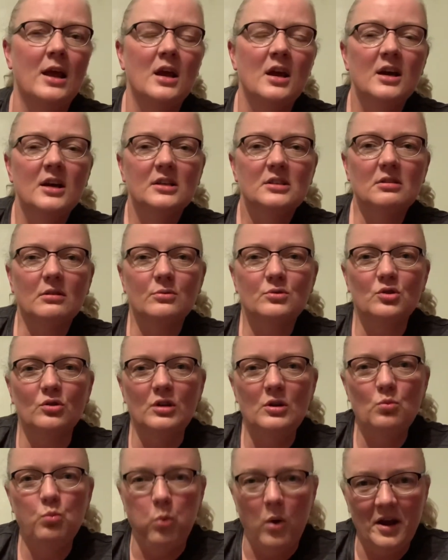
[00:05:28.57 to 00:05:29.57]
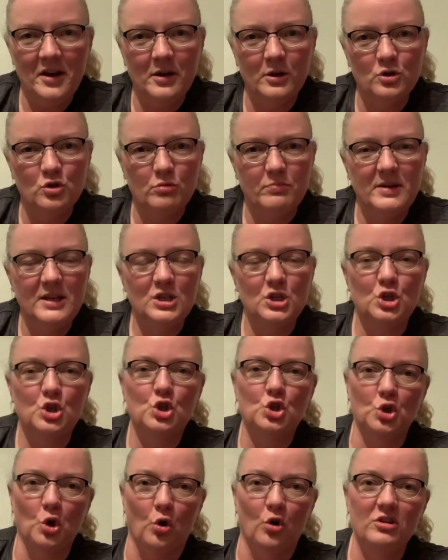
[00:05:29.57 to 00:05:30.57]
So I was only 100 metres
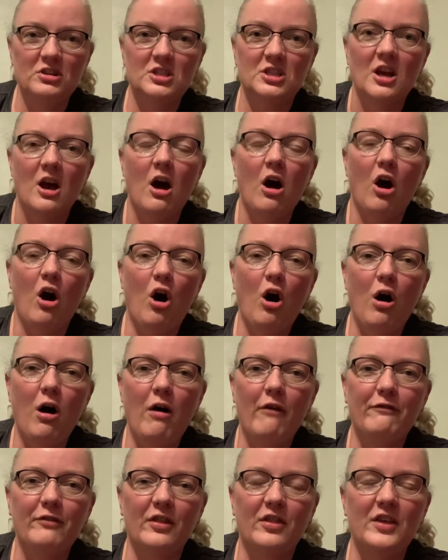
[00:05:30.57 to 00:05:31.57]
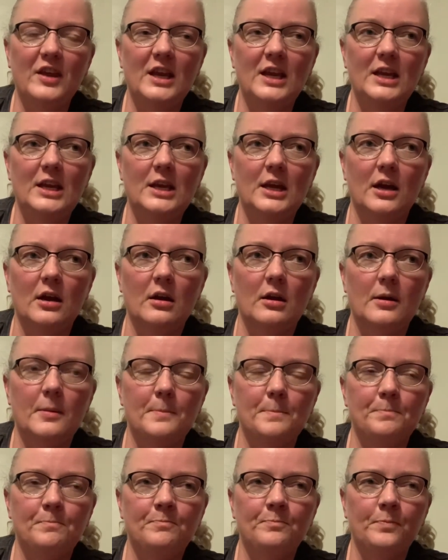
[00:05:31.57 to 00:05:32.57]
short of the...
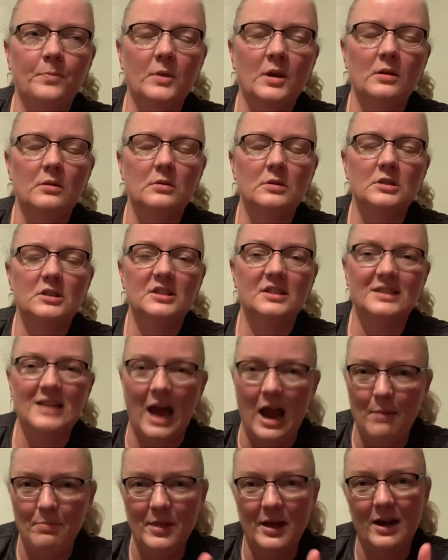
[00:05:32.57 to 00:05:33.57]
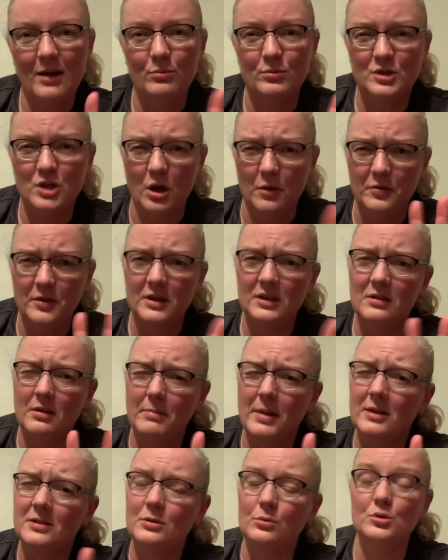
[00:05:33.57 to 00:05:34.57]
Um, time that I was, the
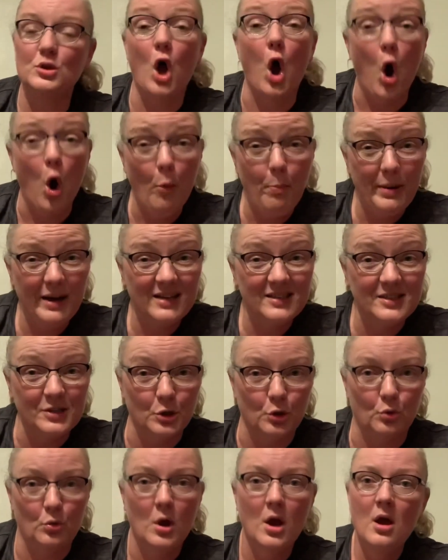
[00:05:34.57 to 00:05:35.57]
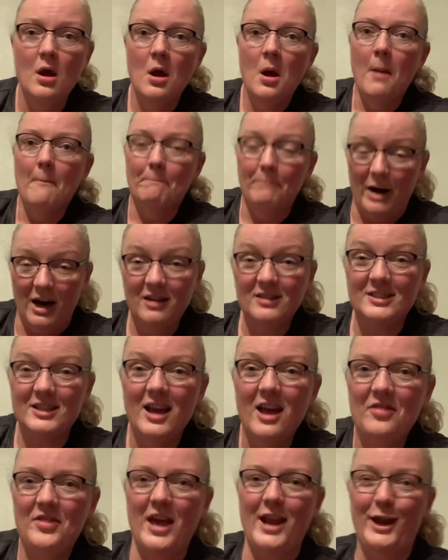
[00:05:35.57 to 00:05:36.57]
amount I was hoping to do. But
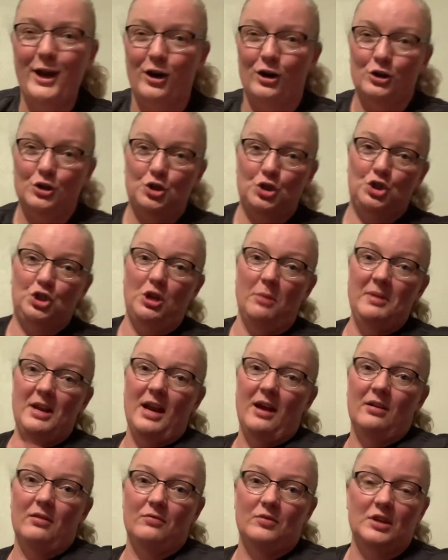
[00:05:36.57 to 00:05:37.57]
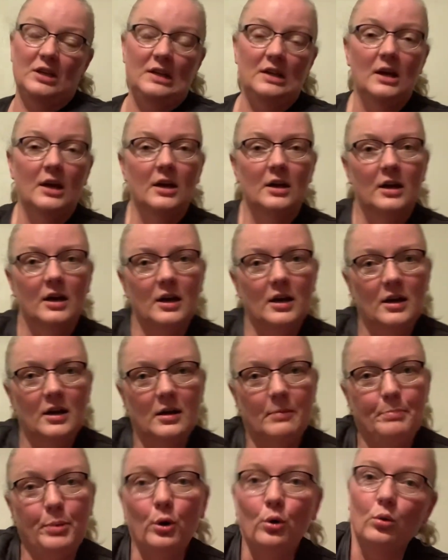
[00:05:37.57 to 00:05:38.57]
then I got shimmied out of the uh,
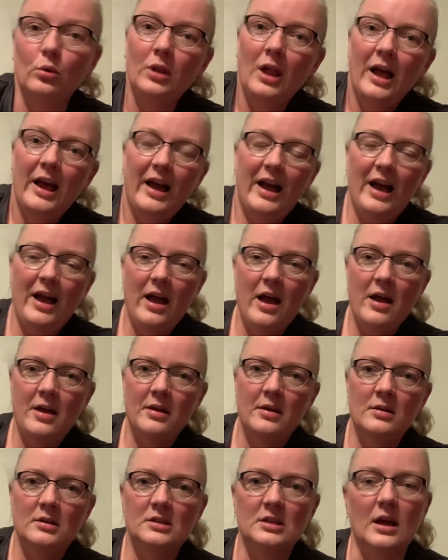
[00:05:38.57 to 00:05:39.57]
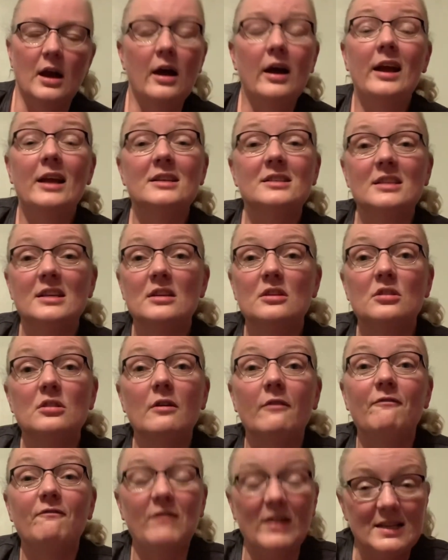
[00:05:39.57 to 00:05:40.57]
pool and I did the
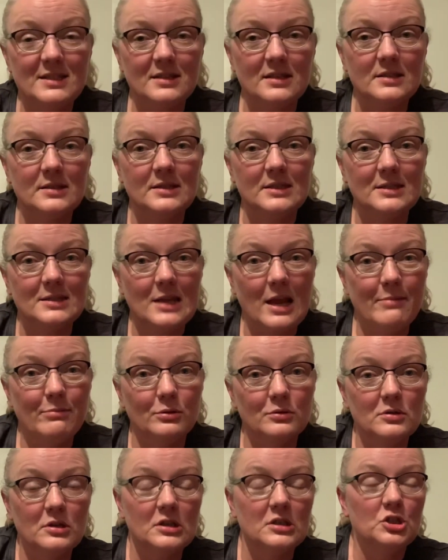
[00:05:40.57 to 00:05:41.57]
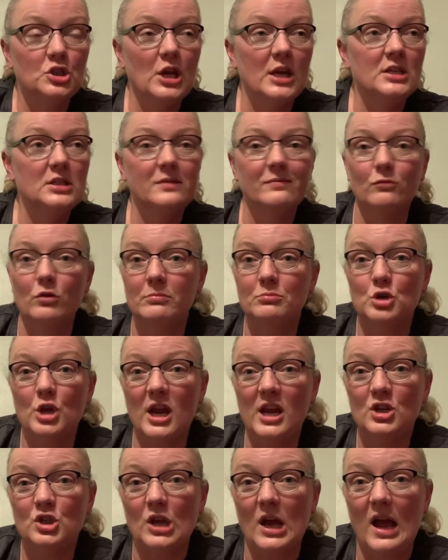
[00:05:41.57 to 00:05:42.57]
fastest disabled changing room
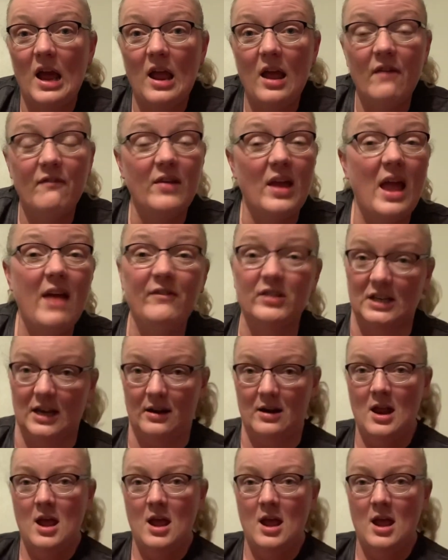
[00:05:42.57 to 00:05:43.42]
change I have ever done